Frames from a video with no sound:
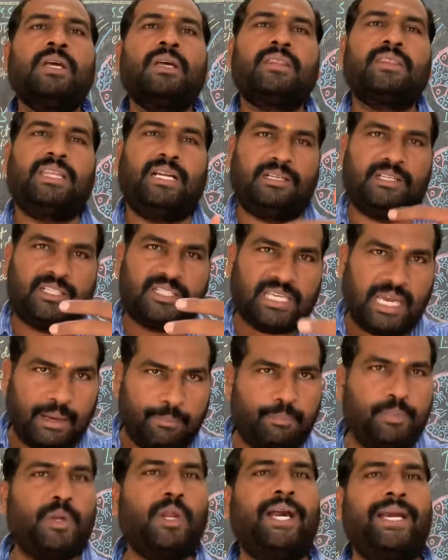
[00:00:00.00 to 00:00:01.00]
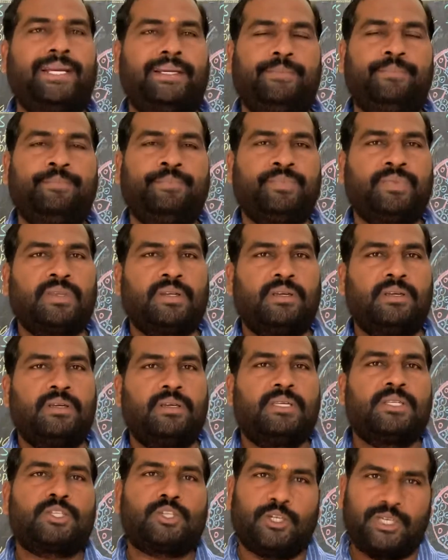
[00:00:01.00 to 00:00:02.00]
that is haploid.
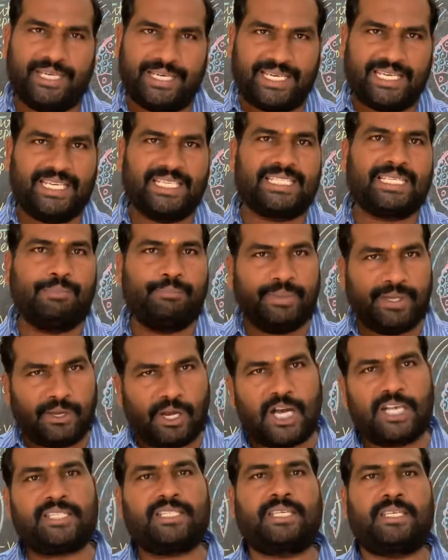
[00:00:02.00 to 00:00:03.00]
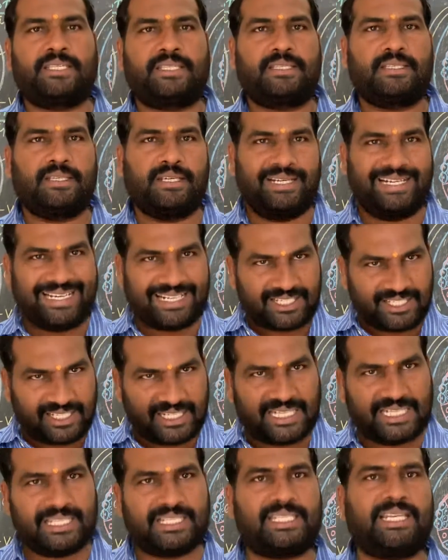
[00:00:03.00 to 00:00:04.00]
So there is a meiosis,
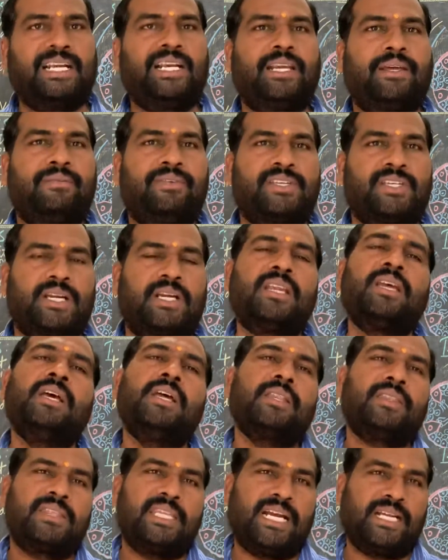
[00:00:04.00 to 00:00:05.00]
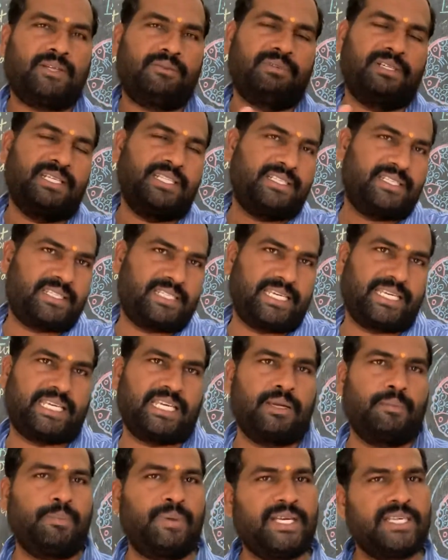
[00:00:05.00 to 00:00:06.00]
reductional cell division, that one is
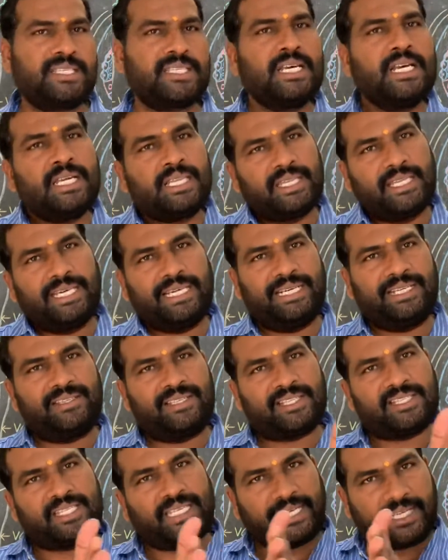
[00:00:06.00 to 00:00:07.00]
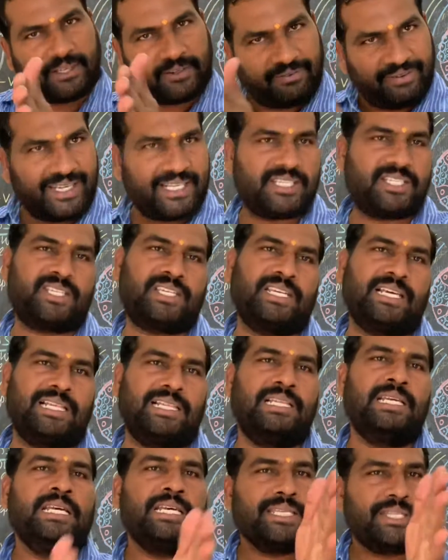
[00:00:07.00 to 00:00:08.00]
taking place. There is a
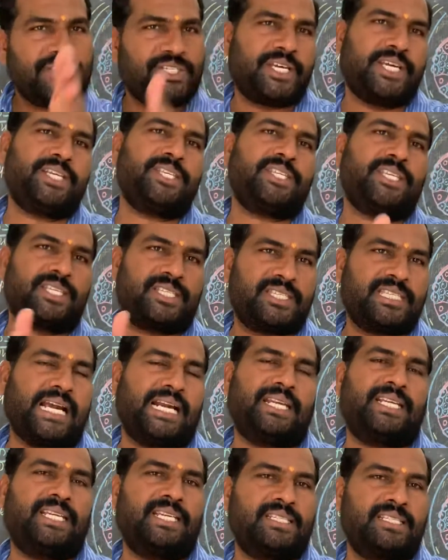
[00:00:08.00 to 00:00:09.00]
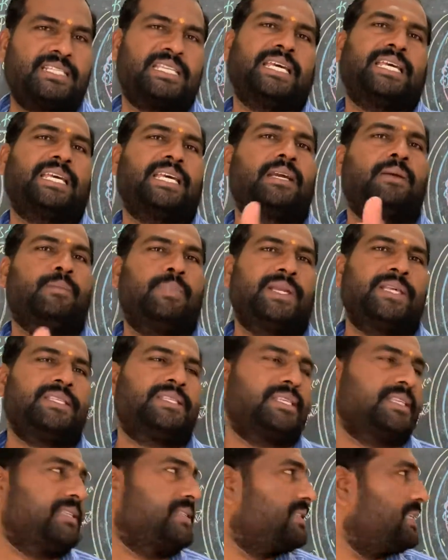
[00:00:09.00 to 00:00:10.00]
sequential changes that is taking place
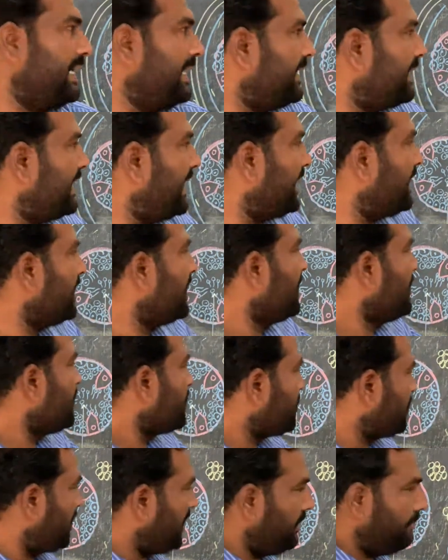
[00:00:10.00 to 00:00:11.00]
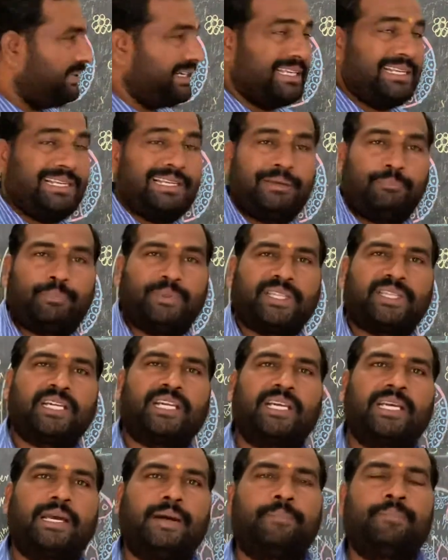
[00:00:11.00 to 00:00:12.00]
inside that germinal
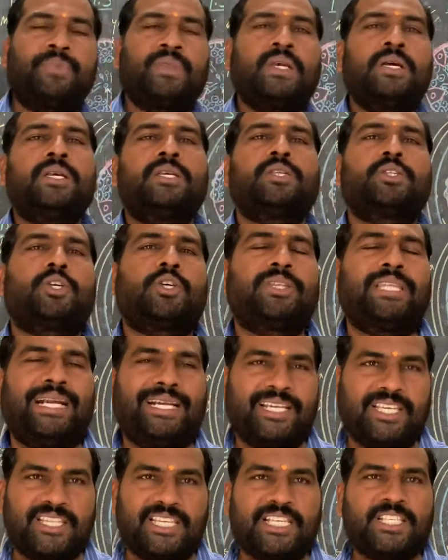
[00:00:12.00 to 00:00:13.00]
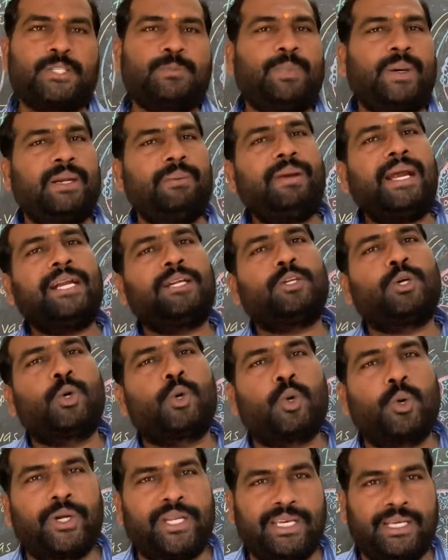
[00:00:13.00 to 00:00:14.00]
epithelium. So that is the
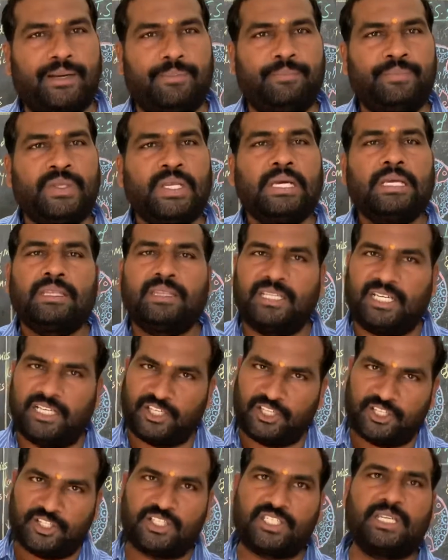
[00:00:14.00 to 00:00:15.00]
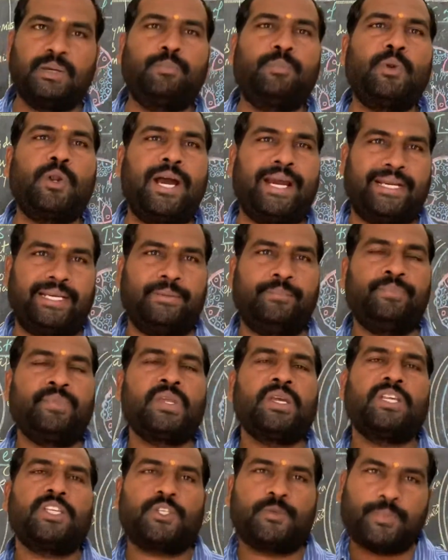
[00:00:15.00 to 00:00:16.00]
spermatogonium, that is diploid.
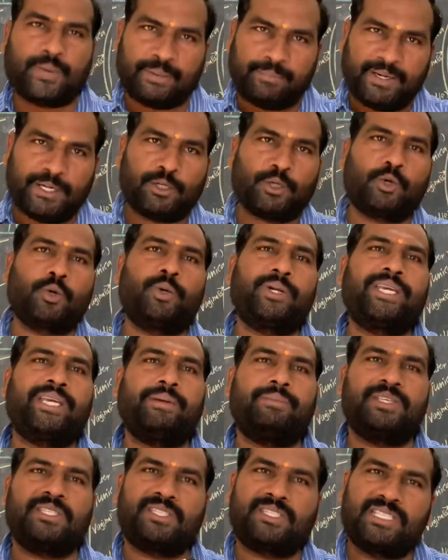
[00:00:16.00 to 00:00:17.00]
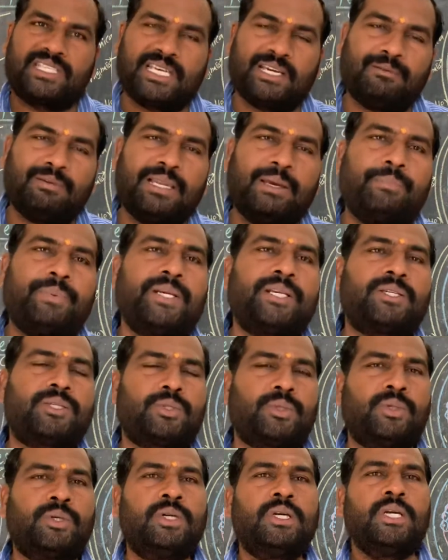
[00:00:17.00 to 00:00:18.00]
Spermatogonium is developed
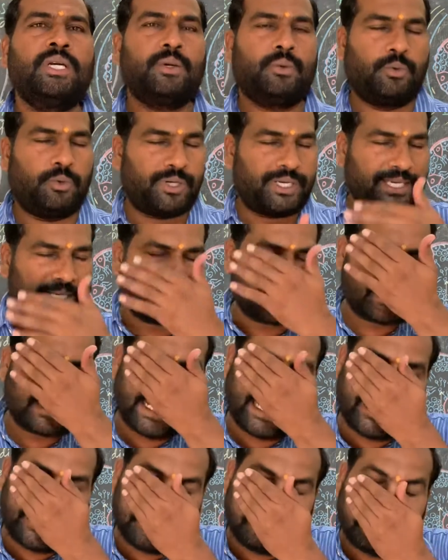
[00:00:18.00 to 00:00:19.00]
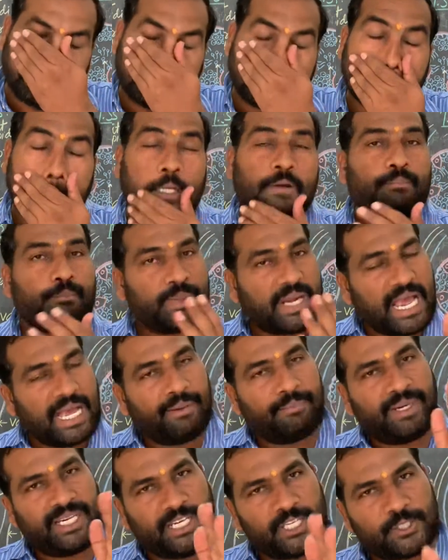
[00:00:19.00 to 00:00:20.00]
into, what is that?
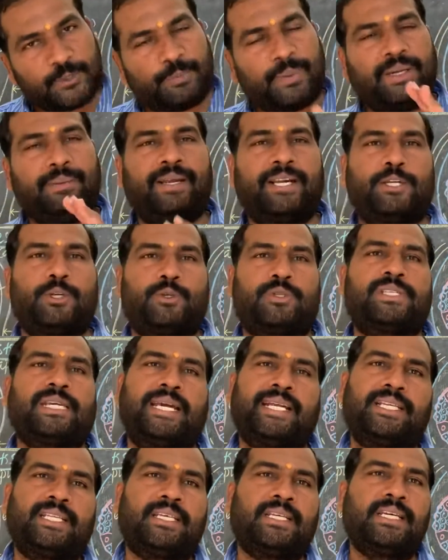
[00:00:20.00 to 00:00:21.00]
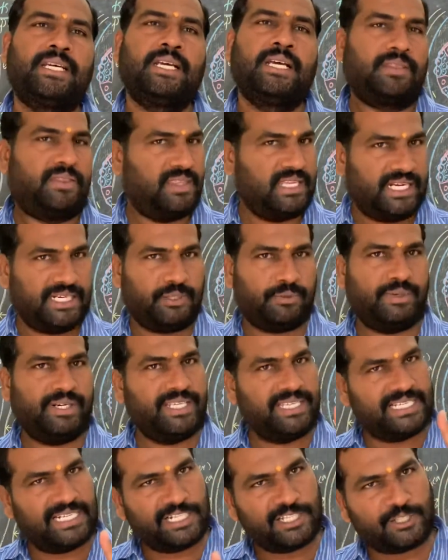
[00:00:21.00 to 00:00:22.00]
Primary spermatocyte. That one
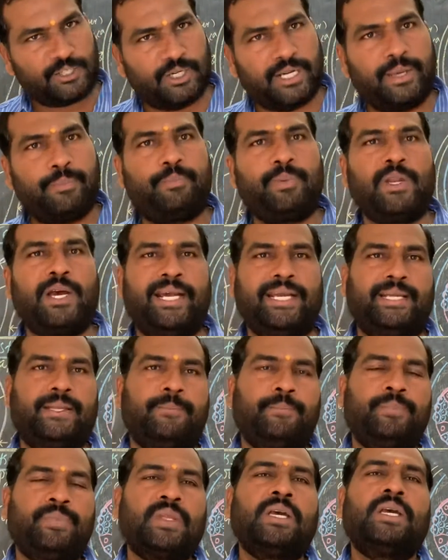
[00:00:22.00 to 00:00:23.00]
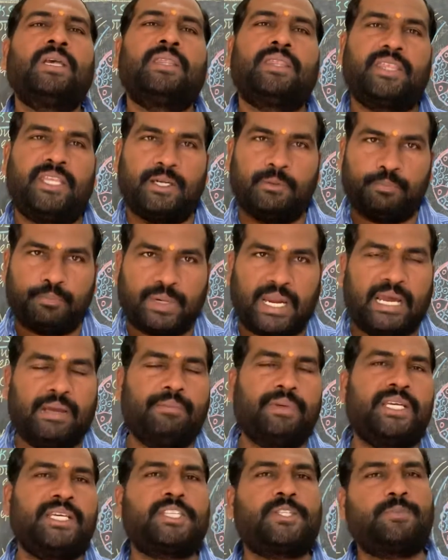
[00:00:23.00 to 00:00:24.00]
is also diploid. Then
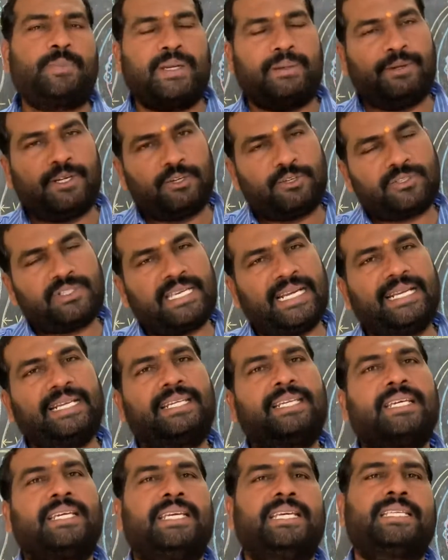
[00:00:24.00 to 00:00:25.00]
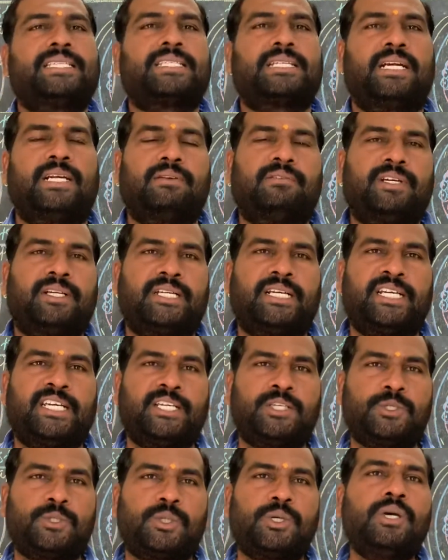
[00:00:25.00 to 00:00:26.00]
primary spermatocyte is converted
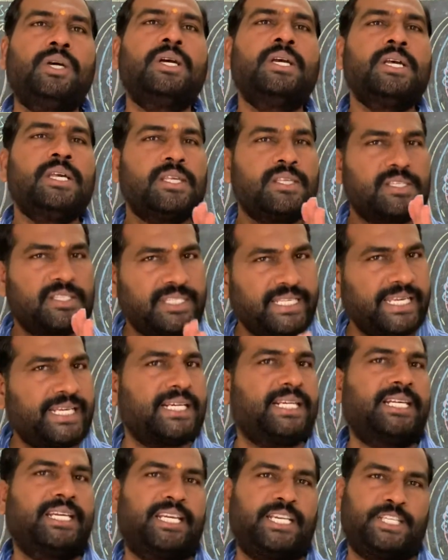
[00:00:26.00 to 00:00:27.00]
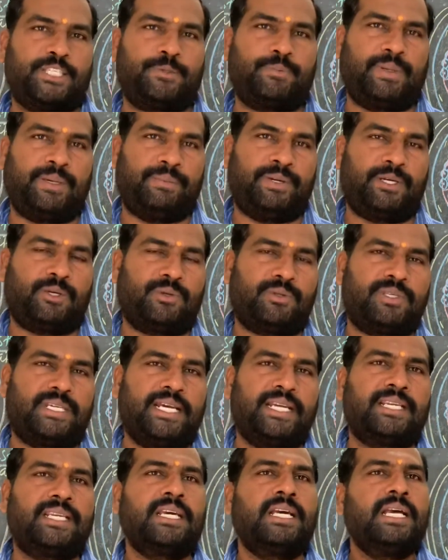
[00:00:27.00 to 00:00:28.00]
into secondary
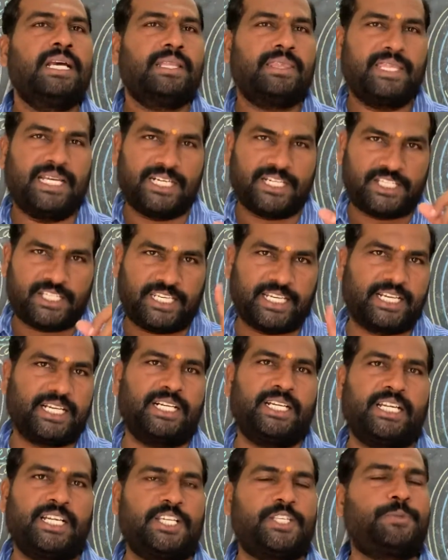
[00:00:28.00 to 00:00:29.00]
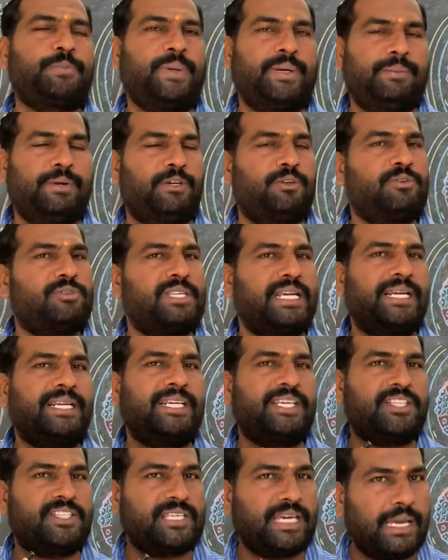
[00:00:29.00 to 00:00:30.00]
spermatocyte. That secondary spermatocyte
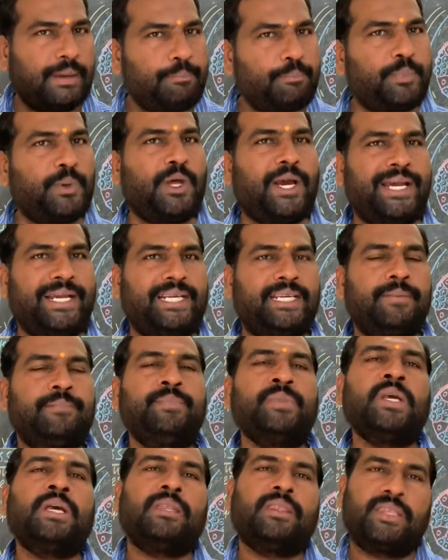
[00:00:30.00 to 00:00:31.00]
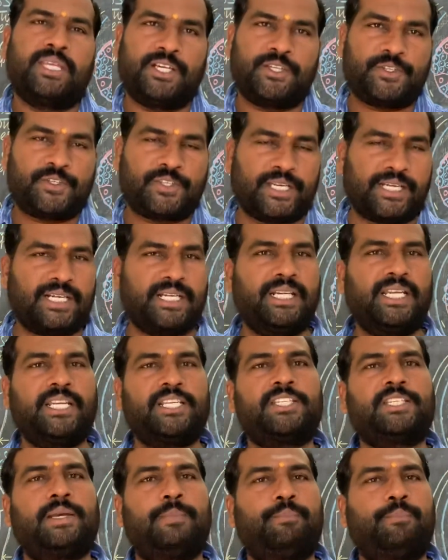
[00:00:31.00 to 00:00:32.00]
is haploid. Then secondary
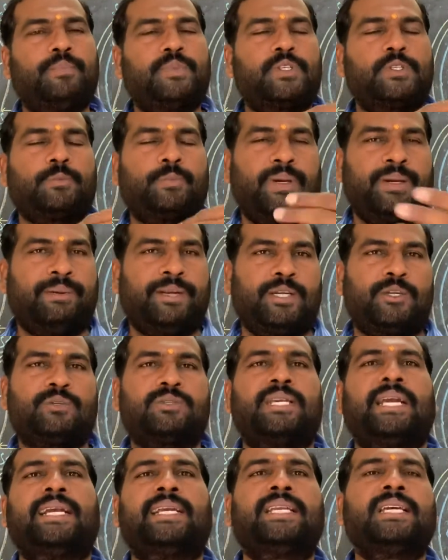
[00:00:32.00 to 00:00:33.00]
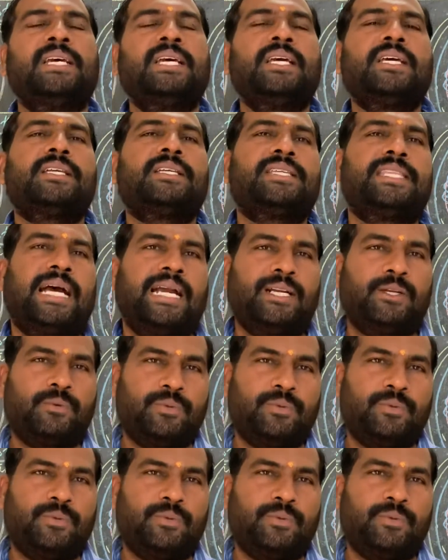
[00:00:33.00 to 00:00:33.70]
spermatocyte, that